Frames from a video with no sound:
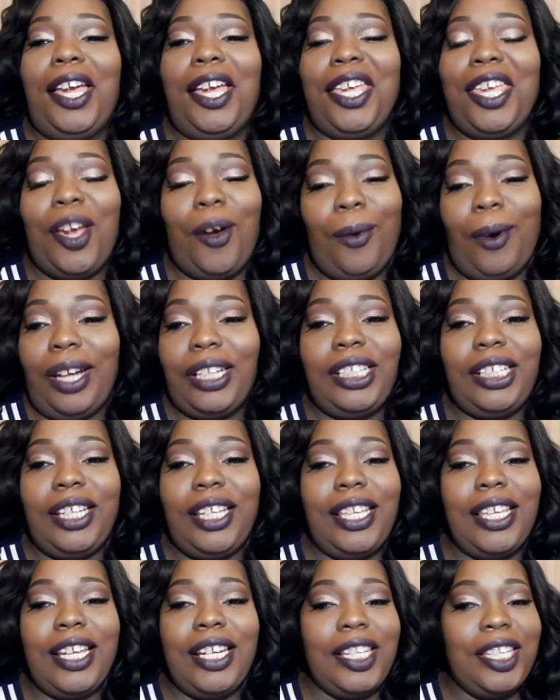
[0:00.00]
You watch
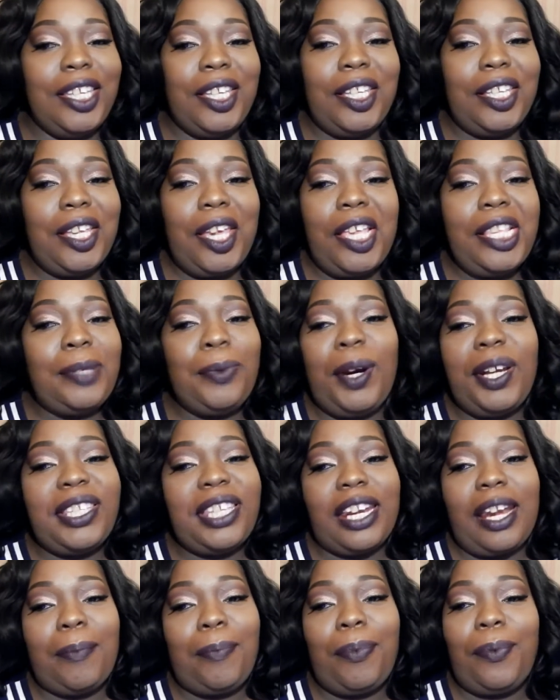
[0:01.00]
it, it's worse
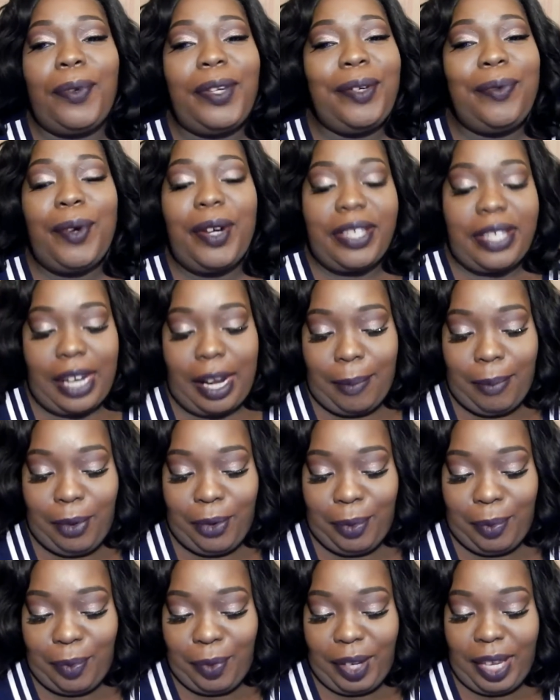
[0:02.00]
than a
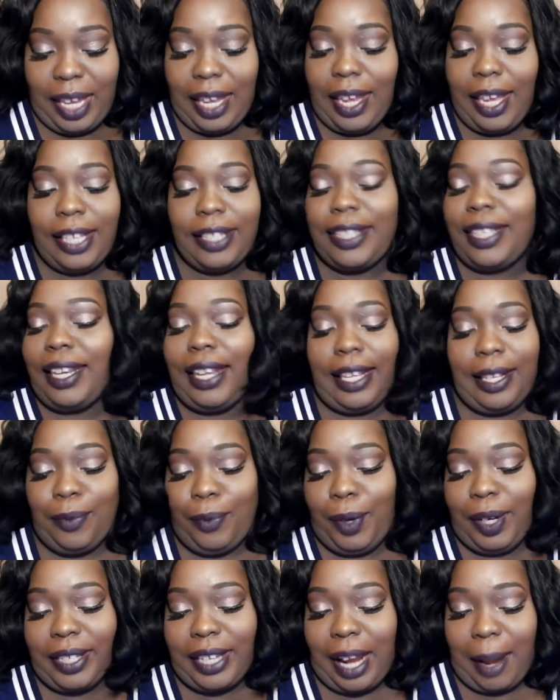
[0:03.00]
blue
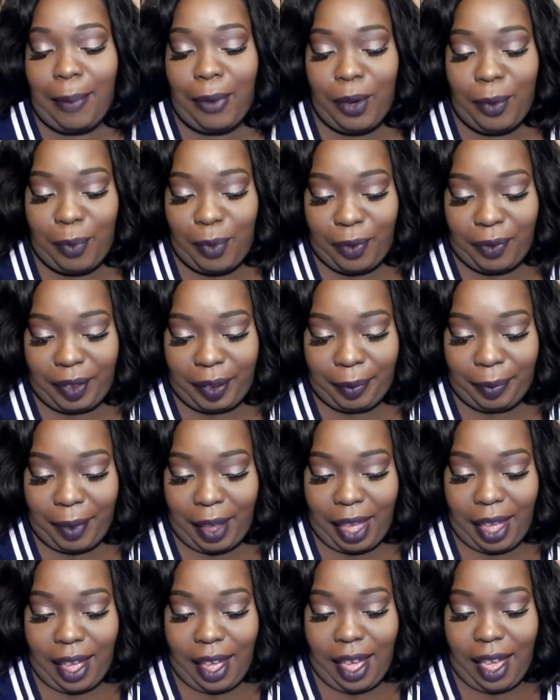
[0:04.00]
movie.
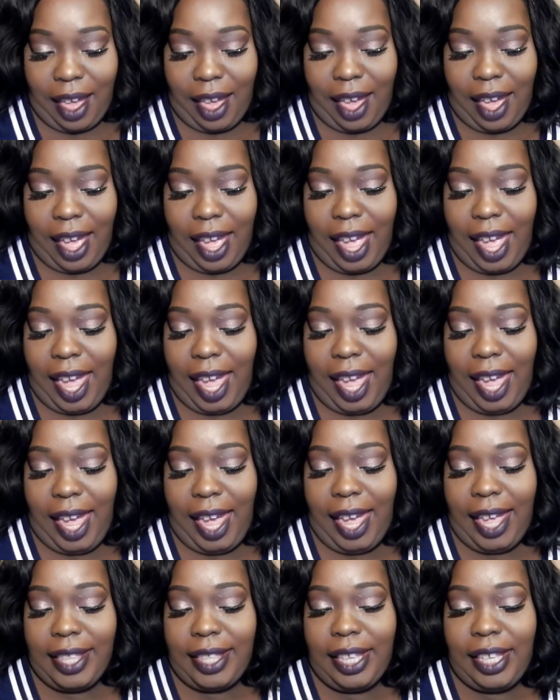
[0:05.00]

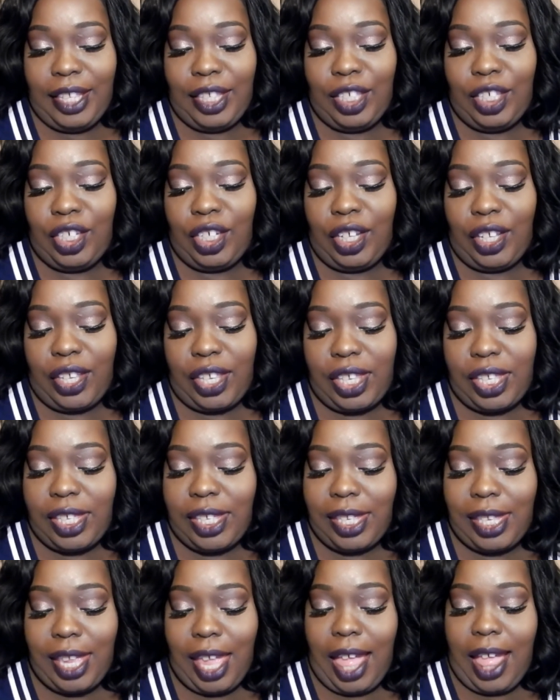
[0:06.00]
It is
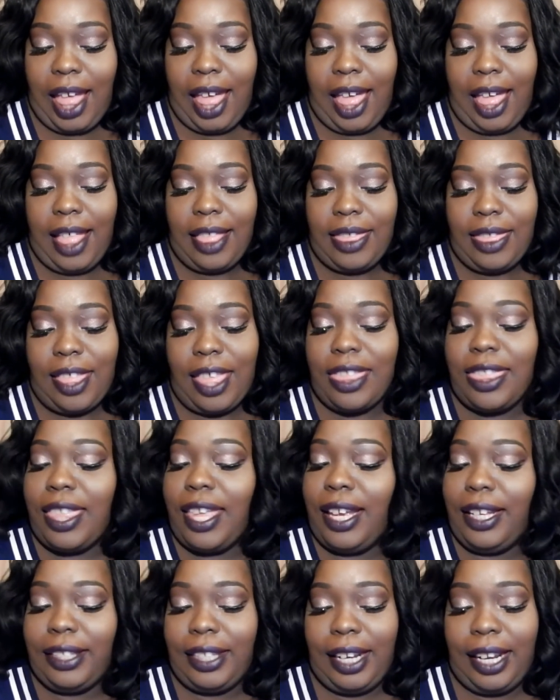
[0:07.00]
just the
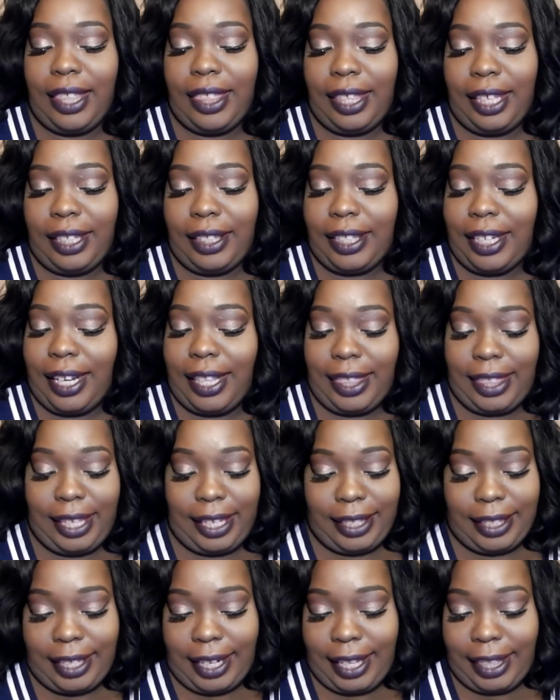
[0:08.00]

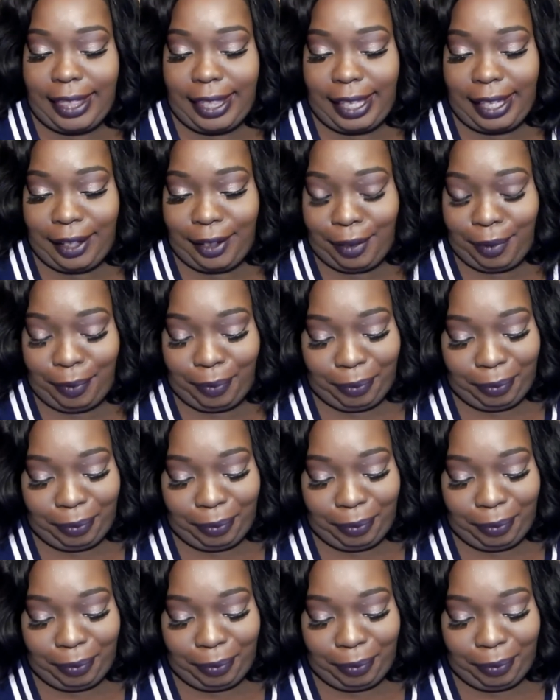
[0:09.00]
thing.